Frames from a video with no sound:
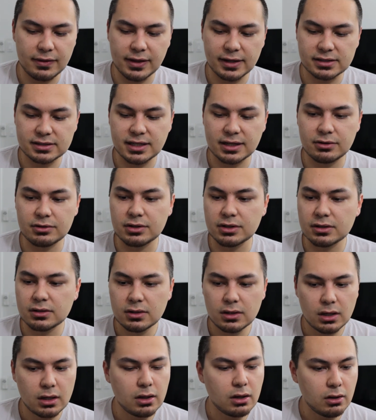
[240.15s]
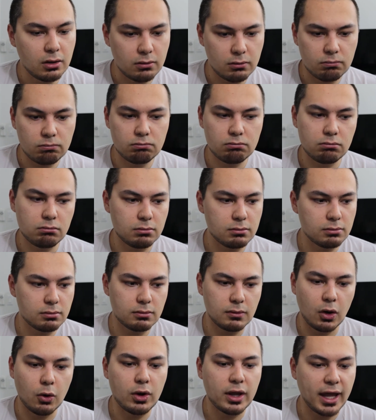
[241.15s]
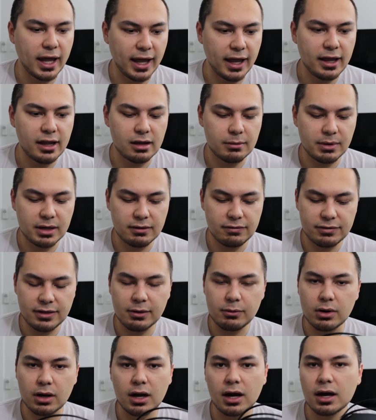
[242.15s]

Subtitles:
They sound okay. I mean, if they were